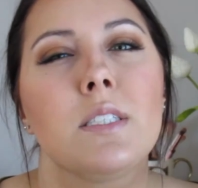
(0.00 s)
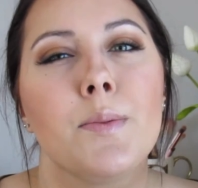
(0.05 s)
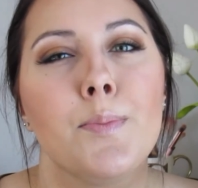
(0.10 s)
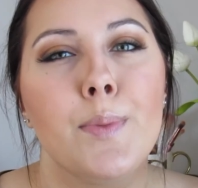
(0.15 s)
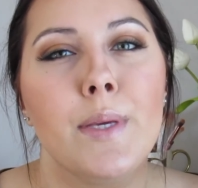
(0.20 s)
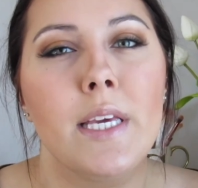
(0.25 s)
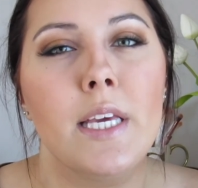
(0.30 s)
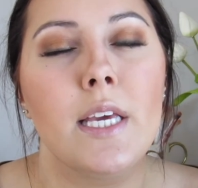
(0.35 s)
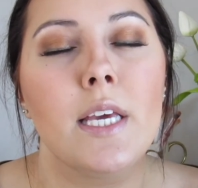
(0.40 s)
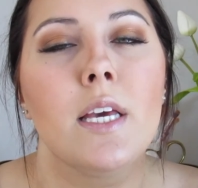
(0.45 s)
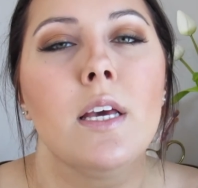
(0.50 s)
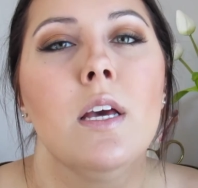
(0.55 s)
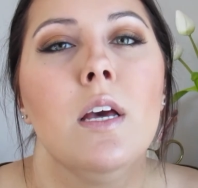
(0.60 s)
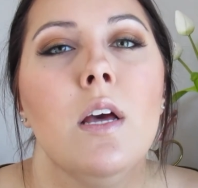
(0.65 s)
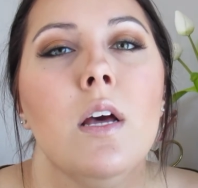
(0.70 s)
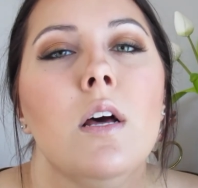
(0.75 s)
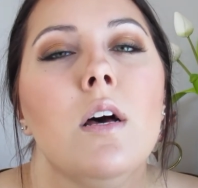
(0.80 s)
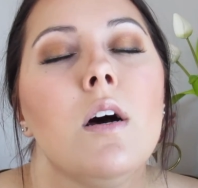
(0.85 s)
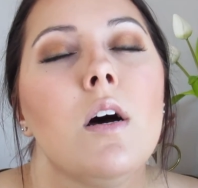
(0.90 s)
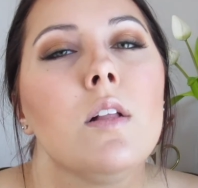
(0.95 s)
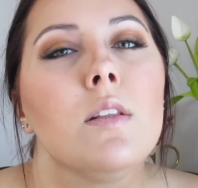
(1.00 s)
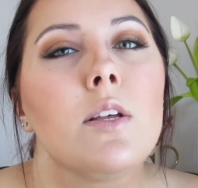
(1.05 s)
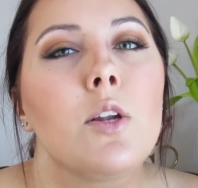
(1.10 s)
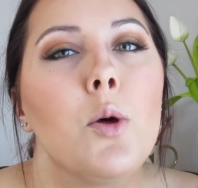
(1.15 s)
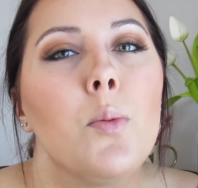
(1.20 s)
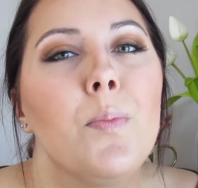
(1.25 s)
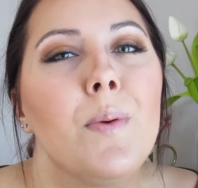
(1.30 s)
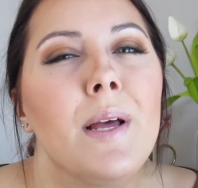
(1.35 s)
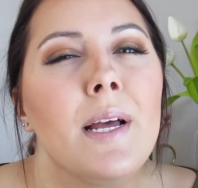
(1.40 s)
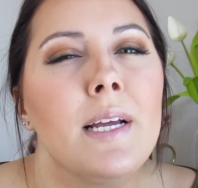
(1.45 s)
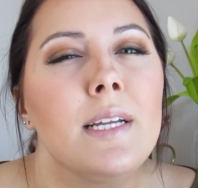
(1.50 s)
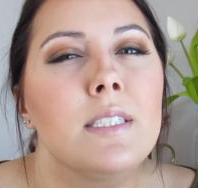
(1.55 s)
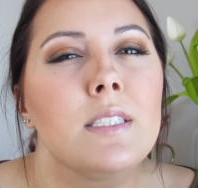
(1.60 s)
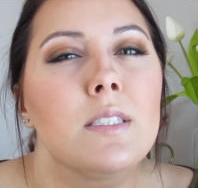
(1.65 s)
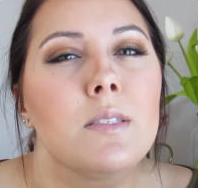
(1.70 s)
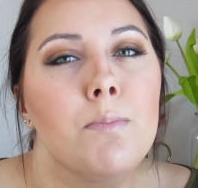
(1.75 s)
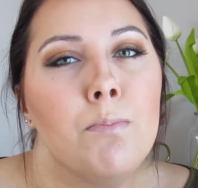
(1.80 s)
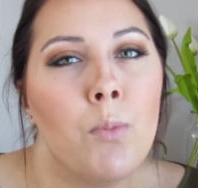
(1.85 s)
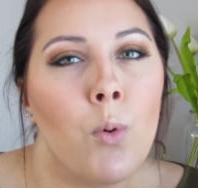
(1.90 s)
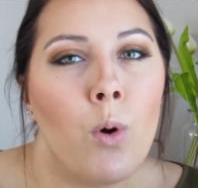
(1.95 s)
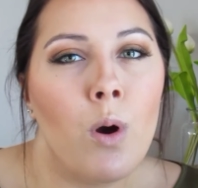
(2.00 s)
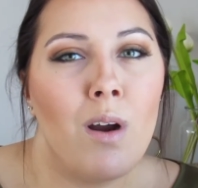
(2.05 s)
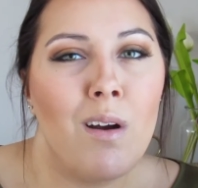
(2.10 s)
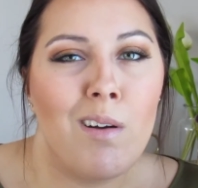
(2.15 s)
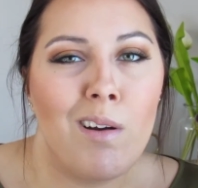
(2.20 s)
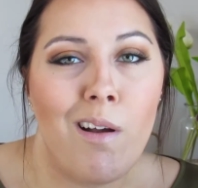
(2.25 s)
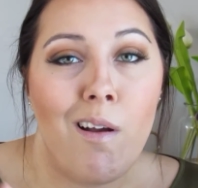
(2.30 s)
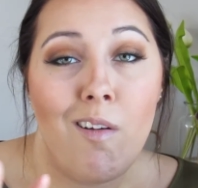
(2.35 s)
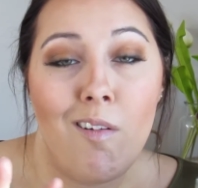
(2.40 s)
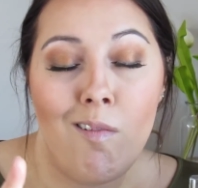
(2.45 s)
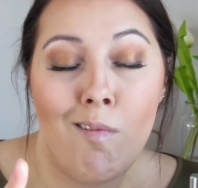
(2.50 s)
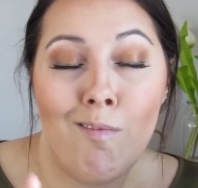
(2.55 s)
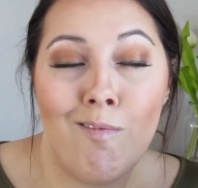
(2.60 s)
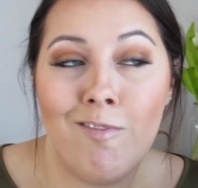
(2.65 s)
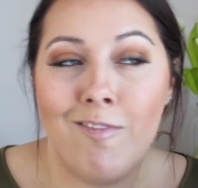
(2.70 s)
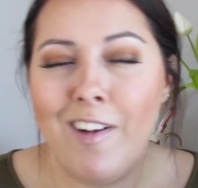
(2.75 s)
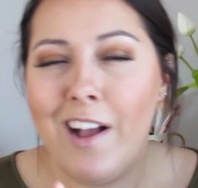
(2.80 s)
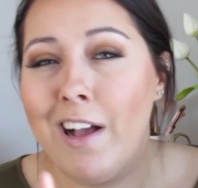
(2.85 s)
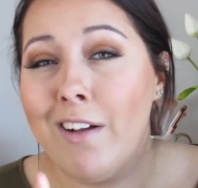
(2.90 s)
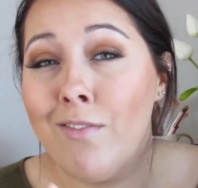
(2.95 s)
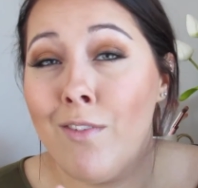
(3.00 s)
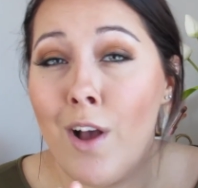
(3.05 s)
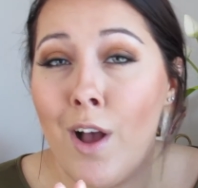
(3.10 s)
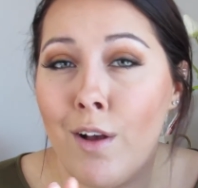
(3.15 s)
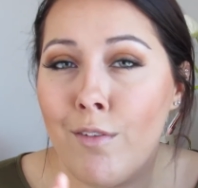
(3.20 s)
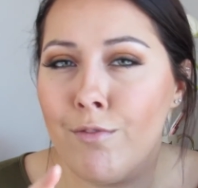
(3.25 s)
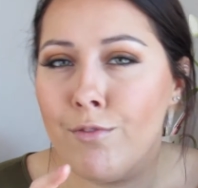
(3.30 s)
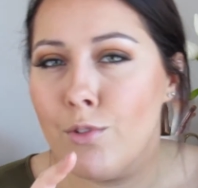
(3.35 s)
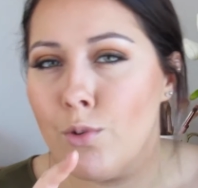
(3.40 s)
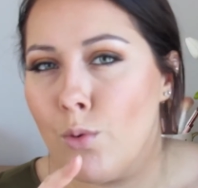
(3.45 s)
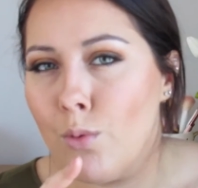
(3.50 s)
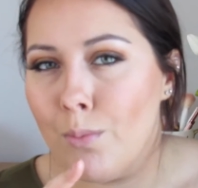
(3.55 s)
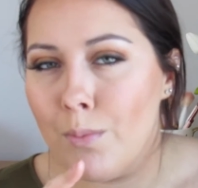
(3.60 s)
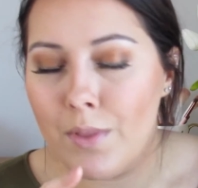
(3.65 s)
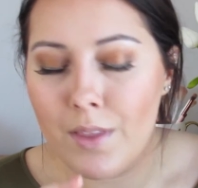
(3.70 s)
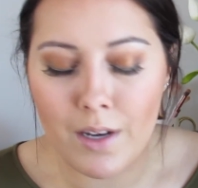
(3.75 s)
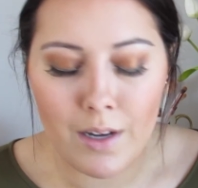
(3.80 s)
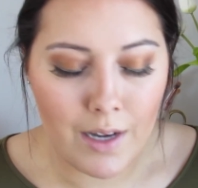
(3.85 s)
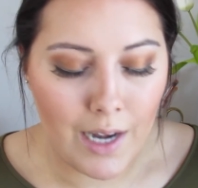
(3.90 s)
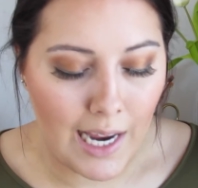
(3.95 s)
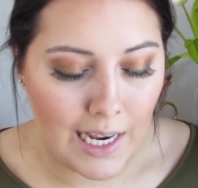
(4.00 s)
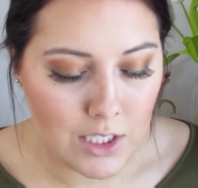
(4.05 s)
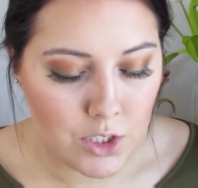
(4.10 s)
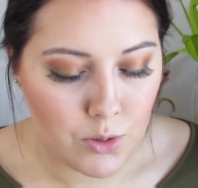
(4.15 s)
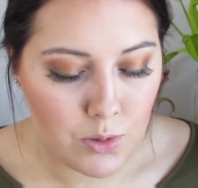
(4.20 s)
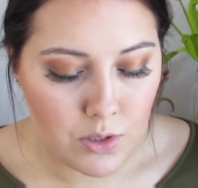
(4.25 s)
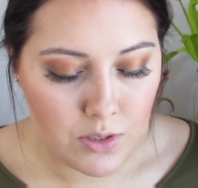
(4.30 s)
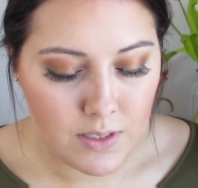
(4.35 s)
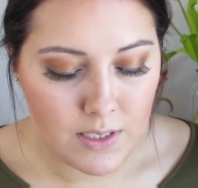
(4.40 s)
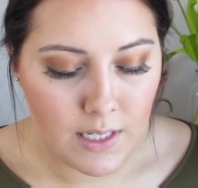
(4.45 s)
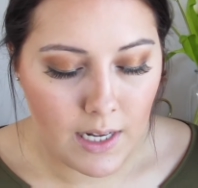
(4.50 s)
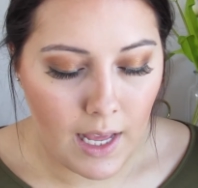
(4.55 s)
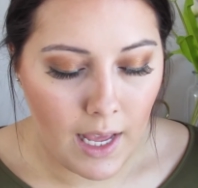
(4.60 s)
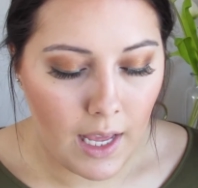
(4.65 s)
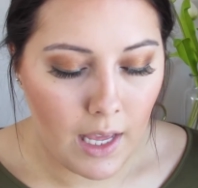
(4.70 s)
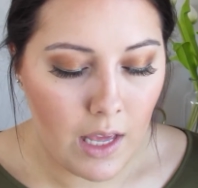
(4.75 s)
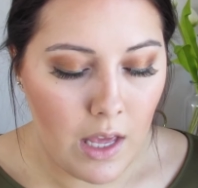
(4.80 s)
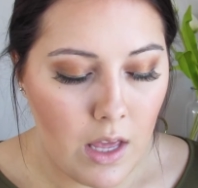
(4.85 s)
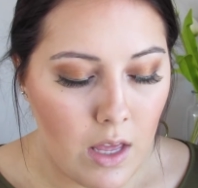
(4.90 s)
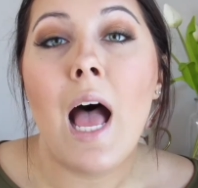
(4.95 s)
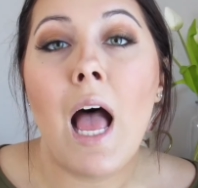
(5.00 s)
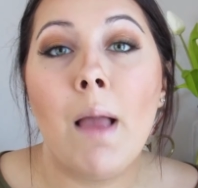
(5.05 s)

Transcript: to be a little bit more va-va-voom than natural today.